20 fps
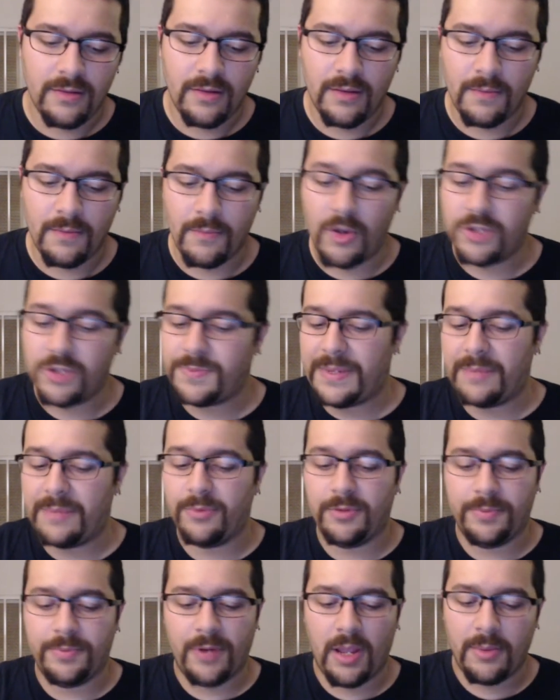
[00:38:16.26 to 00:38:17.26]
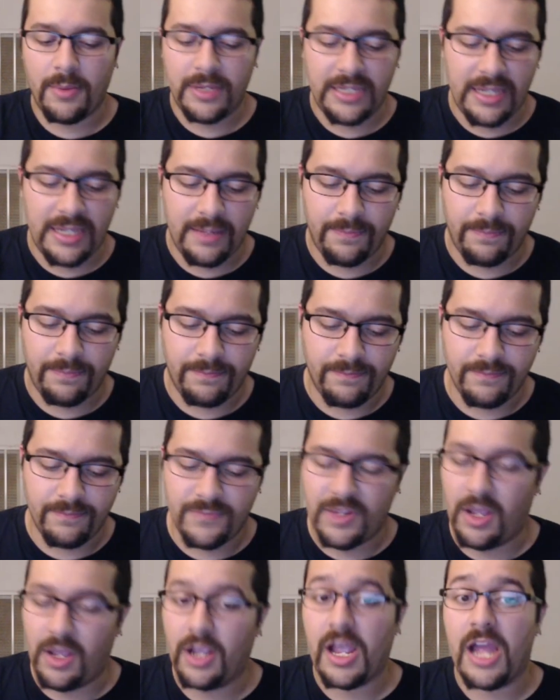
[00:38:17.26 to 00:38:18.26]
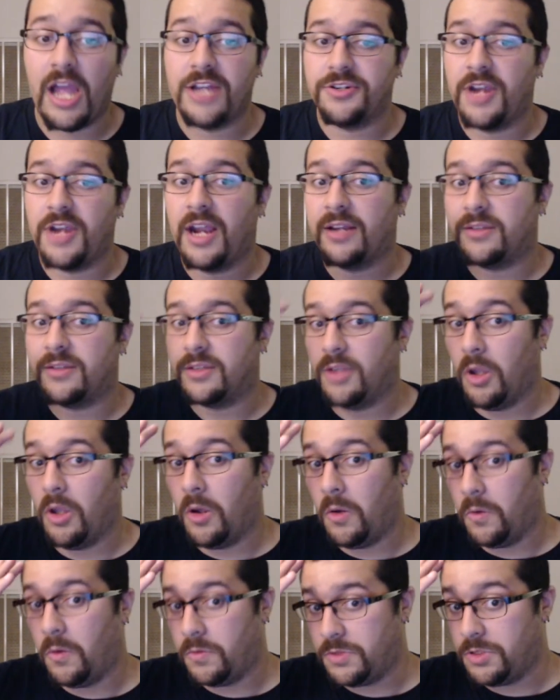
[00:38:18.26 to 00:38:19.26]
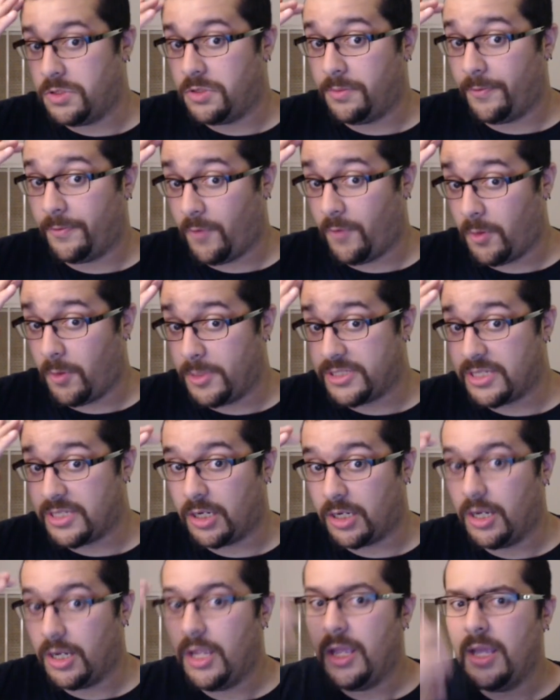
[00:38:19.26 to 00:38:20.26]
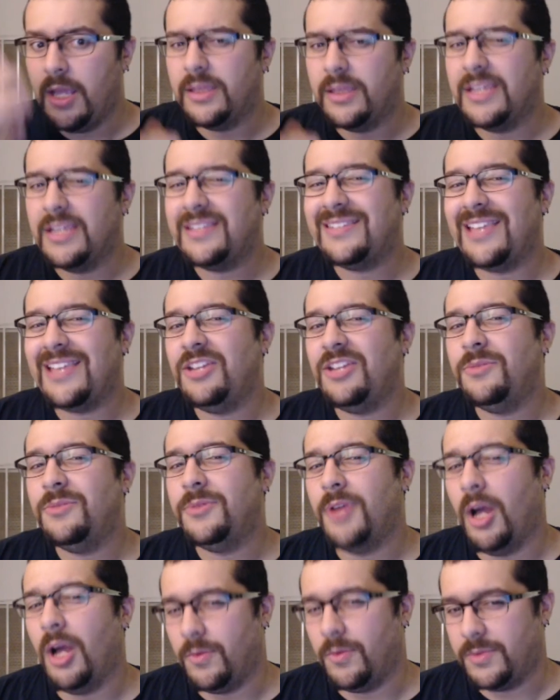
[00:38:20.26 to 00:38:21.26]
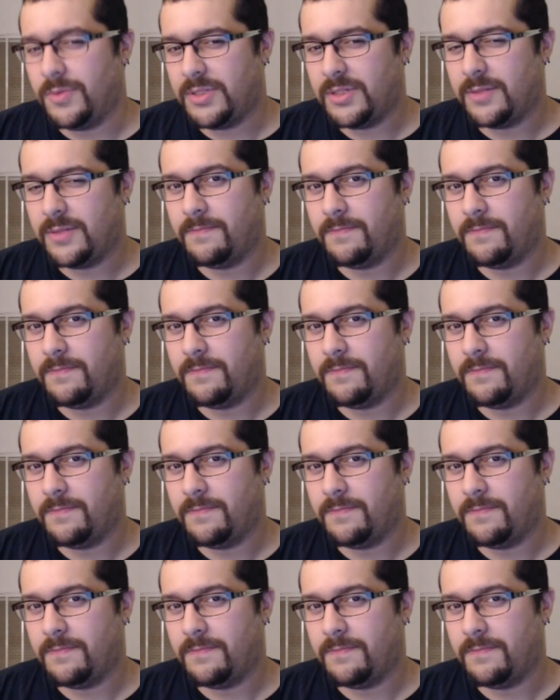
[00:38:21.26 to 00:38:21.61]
Most people will probably get a contract to go to the performance center. Let's say you don't.